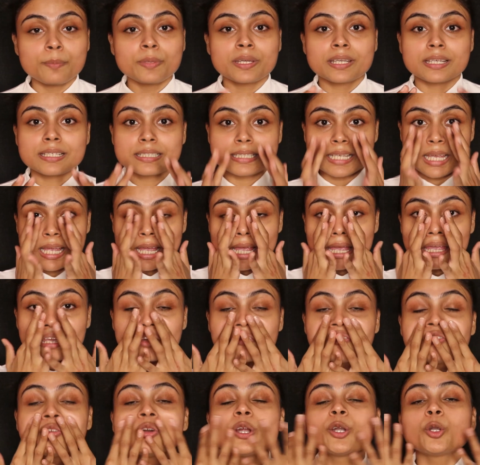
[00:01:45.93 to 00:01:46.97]
because
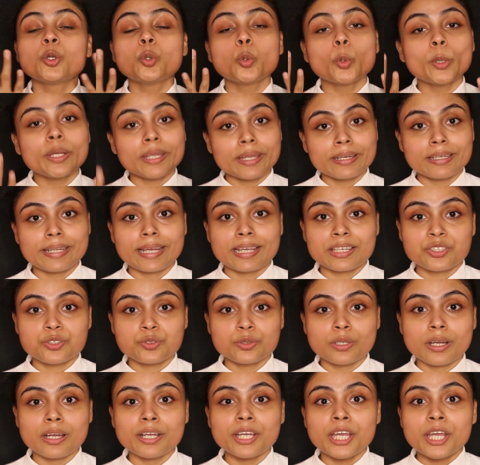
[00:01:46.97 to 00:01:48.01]
if you are doing it
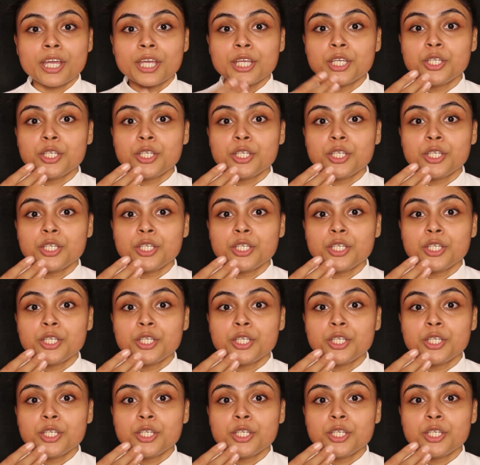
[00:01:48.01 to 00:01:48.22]
extra,